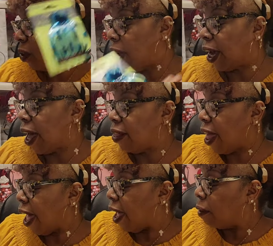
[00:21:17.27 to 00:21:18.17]
So I got
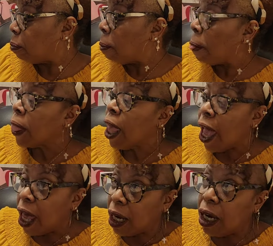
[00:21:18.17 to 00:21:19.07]
that.
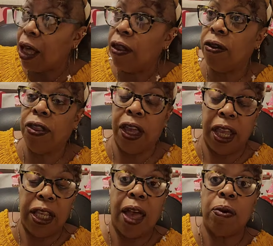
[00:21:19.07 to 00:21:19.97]
And another
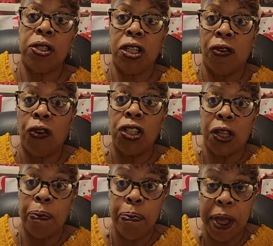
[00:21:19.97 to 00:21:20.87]
thing that was different
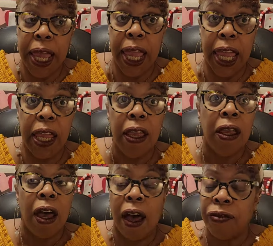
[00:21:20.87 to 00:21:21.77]
to me,
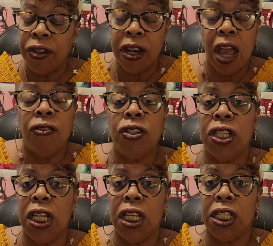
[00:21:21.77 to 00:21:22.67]
I've never
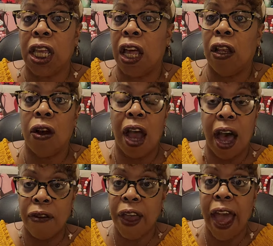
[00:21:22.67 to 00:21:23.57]
seen this color.
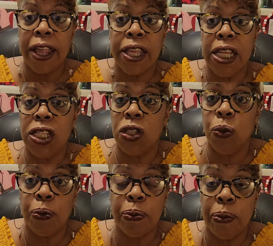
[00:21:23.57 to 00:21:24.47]
I've had these
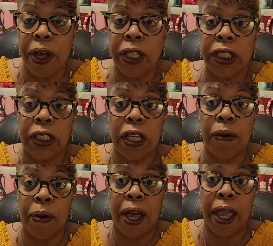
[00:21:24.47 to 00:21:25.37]
soup mugs
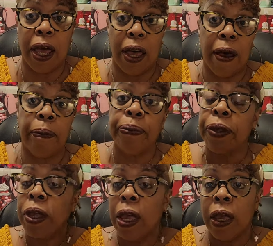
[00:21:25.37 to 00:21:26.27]
in my um,
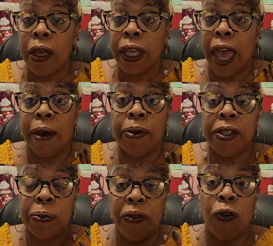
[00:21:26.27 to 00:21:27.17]

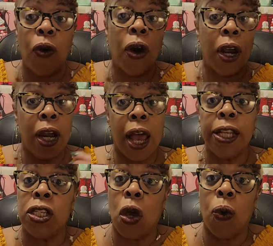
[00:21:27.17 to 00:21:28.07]
cabinets before and I
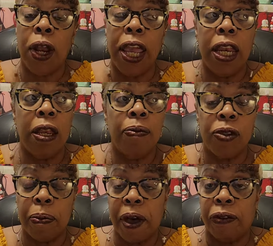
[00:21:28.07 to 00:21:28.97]
donated them
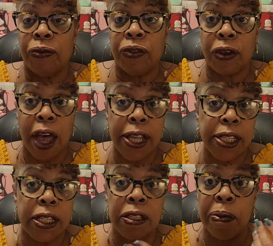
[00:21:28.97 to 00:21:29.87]
to my
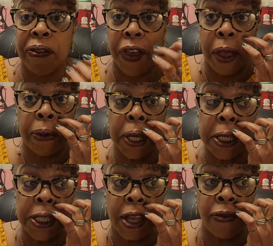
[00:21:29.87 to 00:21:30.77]
cousins, my family
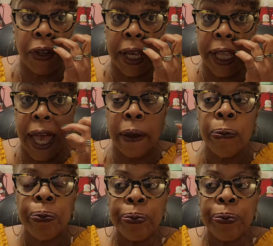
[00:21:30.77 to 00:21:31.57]
and stuff like that.